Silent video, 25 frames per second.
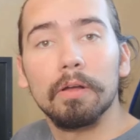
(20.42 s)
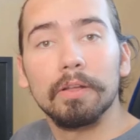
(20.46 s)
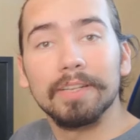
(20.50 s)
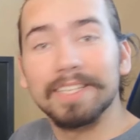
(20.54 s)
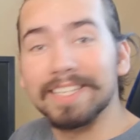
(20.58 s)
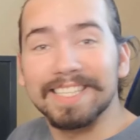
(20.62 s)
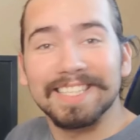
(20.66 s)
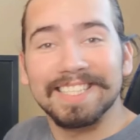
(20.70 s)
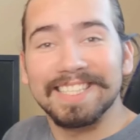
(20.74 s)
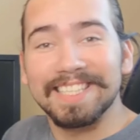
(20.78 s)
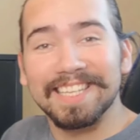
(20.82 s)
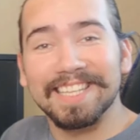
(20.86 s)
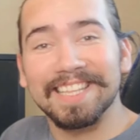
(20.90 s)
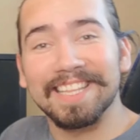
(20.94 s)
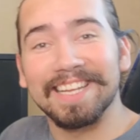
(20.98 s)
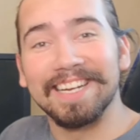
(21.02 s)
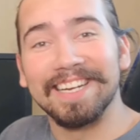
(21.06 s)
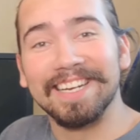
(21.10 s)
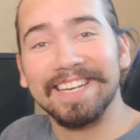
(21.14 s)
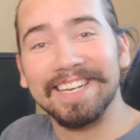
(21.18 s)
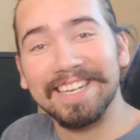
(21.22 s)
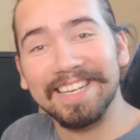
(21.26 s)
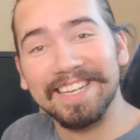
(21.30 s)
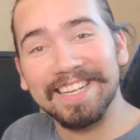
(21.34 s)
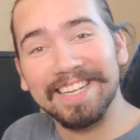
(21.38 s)
Didn't see you
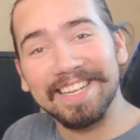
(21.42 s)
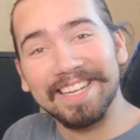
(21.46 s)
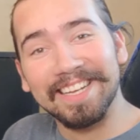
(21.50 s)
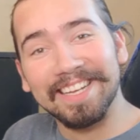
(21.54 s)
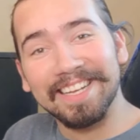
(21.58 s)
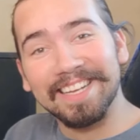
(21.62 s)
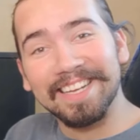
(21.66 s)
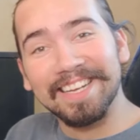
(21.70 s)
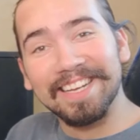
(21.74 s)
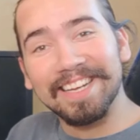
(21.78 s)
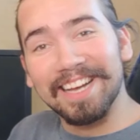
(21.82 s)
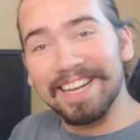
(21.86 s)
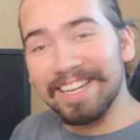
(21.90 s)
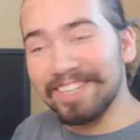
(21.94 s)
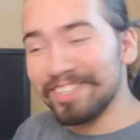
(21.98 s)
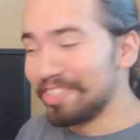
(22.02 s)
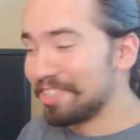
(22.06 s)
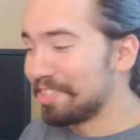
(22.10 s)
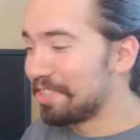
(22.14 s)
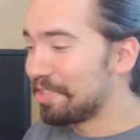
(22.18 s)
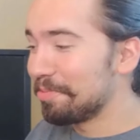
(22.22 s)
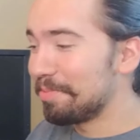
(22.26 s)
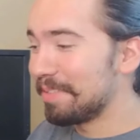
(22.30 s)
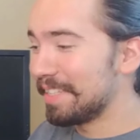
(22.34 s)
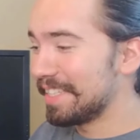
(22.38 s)
there. I
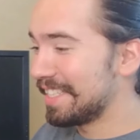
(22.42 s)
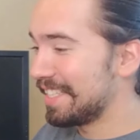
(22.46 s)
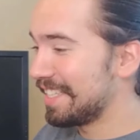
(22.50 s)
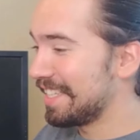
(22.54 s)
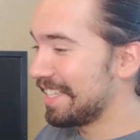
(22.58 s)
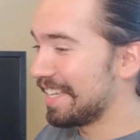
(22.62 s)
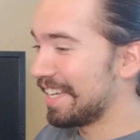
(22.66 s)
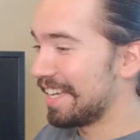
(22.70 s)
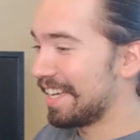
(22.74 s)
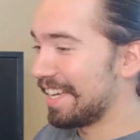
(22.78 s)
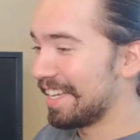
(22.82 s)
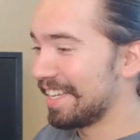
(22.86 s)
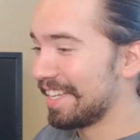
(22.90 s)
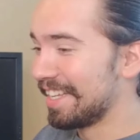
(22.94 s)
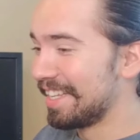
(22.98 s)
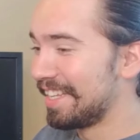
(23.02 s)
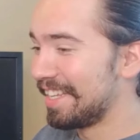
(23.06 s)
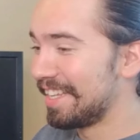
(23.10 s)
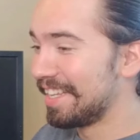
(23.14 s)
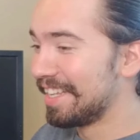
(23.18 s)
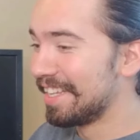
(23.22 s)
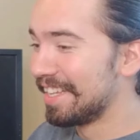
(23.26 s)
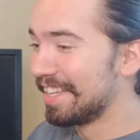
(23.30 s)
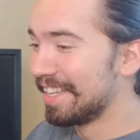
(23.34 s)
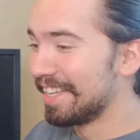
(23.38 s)
was too busy
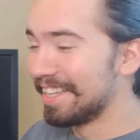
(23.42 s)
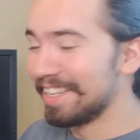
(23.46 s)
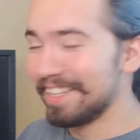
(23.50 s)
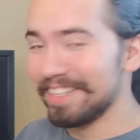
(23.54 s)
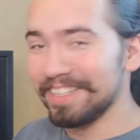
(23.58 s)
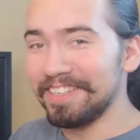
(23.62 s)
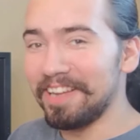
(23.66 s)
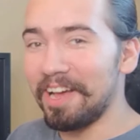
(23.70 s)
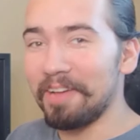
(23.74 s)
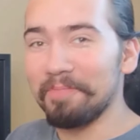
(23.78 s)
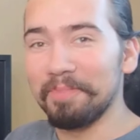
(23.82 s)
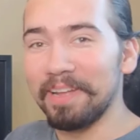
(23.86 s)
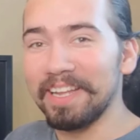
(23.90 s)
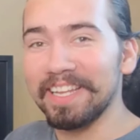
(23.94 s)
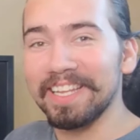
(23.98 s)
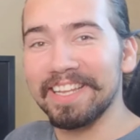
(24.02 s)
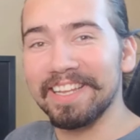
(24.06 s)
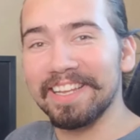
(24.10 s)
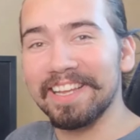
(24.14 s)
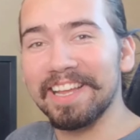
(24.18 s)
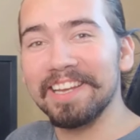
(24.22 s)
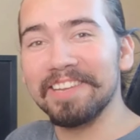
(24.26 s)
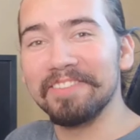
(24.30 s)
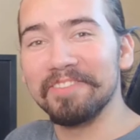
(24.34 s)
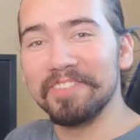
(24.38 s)
not
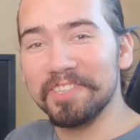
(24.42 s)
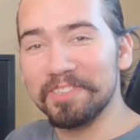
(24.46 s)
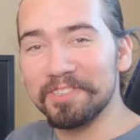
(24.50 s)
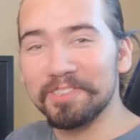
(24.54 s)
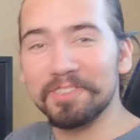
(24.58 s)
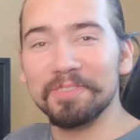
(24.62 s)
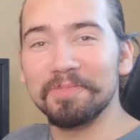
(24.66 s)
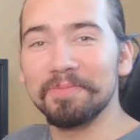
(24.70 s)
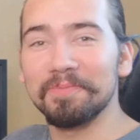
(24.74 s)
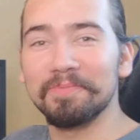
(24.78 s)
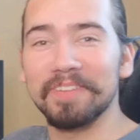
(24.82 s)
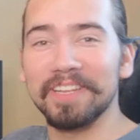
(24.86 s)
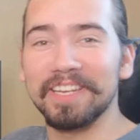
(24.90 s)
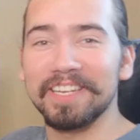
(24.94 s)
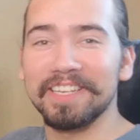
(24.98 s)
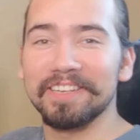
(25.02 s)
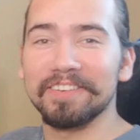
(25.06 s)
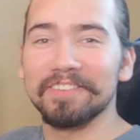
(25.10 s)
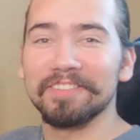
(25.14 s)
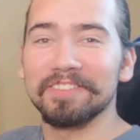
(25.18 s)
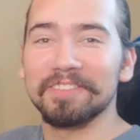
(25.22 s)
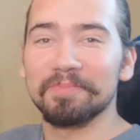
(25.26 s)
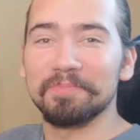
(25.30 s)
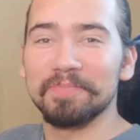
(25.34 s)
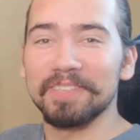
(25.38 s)
making any YouTube
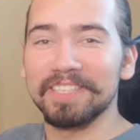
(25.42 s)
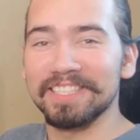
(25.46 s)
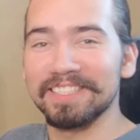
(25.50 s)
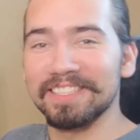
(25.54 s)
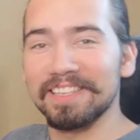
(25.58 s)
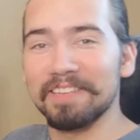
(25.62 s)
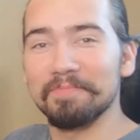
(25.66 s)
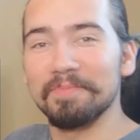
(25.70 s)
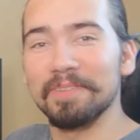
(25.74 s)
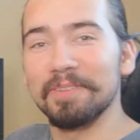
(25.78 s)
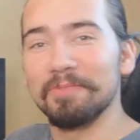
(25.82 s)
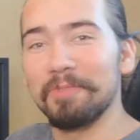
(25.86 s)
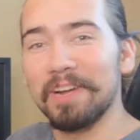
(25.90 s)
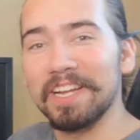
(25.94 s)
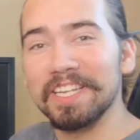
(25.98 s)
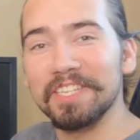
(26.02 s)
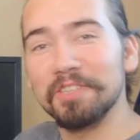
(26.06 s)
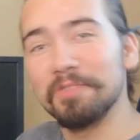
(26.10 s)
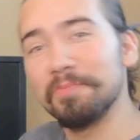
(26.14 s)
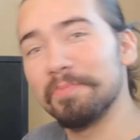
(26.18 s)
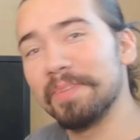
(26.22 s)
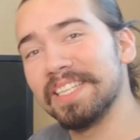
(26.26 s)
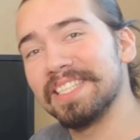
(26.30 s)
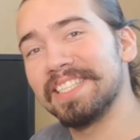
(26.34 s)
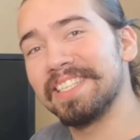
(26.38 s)
videos because I've been way
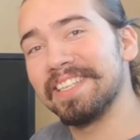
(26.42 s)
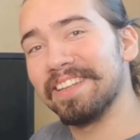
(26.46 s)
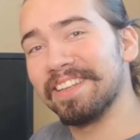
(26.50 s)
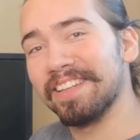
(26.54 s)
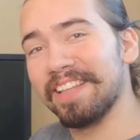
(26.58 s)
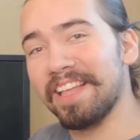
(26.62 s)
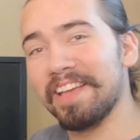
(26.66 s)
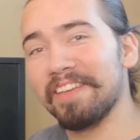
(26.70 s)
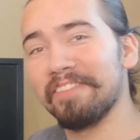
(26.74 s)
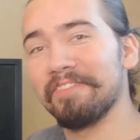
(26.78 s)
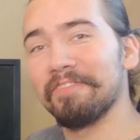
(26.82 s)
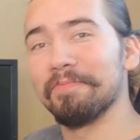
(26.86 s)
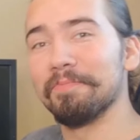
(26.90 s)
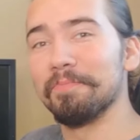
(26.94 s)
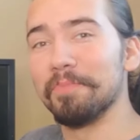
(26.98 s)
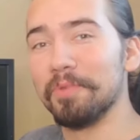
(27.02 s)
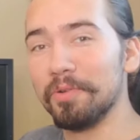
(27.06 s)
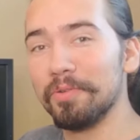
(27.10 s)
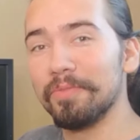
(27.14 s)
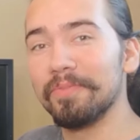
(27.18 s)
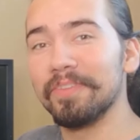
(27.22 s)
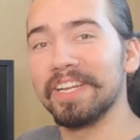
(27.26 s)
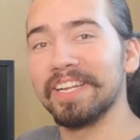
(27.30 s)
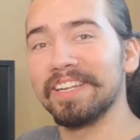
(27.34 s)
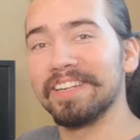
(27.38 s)
too busy in life
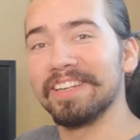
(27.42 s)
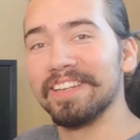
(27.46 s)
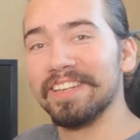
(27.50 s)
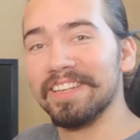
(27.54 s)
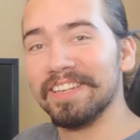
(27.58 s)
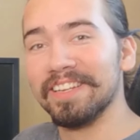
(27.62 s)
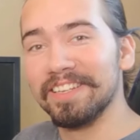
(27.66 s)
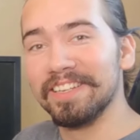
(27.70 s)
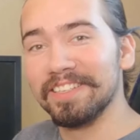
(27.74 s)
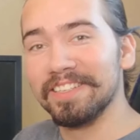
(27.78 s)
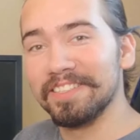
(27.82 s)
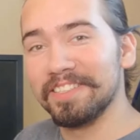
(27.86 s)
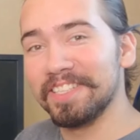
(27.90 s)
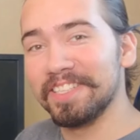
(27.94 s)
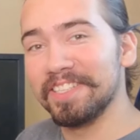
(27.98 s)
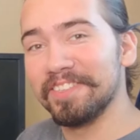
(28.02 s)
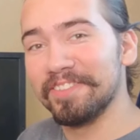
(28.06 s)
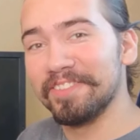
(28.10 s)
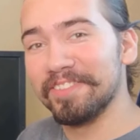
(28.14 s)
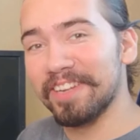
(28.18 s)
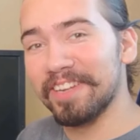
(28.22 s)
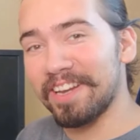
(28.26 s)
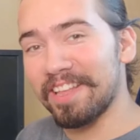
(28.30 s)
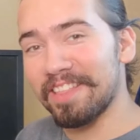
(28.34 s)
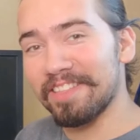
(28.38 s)
moving
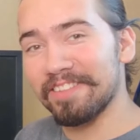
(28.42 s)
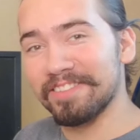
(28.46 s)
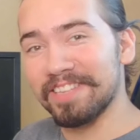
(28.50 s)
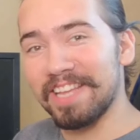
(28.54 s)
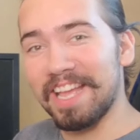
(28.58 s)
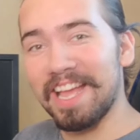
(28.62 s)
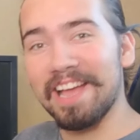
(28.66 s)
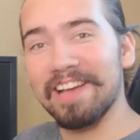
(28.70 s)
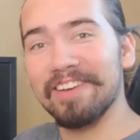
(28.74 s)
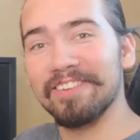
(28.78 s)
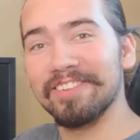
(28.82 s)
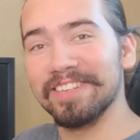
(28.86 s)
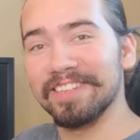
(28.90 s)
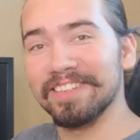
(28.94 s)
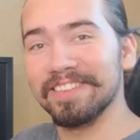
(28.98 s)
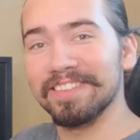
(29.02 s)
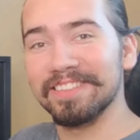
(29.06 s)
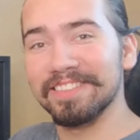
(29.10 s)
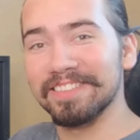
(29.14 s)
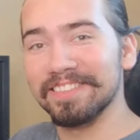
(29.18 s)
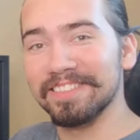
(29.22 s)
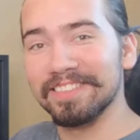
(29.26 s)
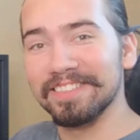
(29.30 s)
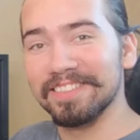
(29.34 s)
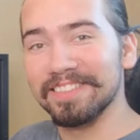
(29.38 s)
to another town and
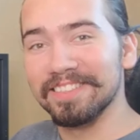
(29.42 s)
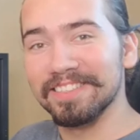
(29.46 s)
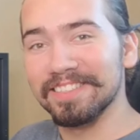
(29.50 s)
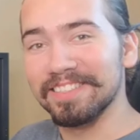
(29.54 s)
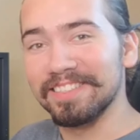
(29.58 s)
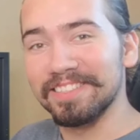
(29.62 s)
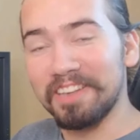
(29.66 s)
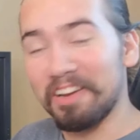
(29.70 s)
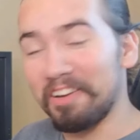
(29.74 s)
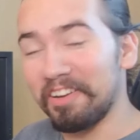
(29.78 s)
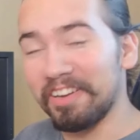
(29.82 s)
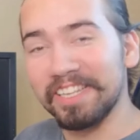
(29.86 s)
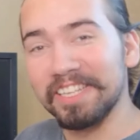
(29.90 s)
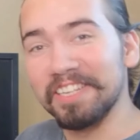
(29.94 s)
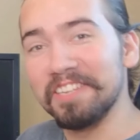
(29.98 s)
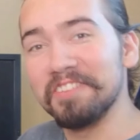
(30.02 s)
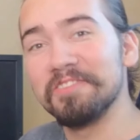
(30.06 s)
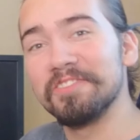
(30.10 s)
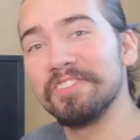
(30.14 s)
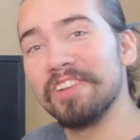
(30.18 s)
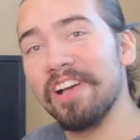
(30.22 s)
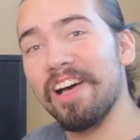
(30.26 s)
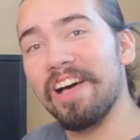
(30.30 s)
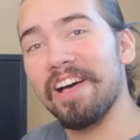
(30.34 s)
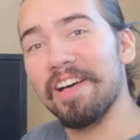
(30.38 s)
starting a new
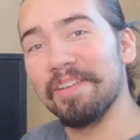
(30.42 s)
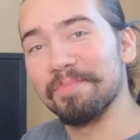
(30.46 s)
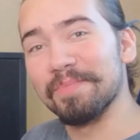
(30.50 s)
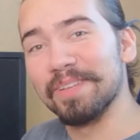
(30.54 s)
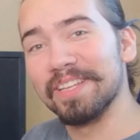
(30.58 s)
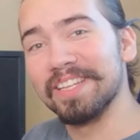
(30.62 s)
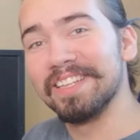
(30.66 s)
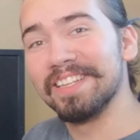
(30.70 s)
job.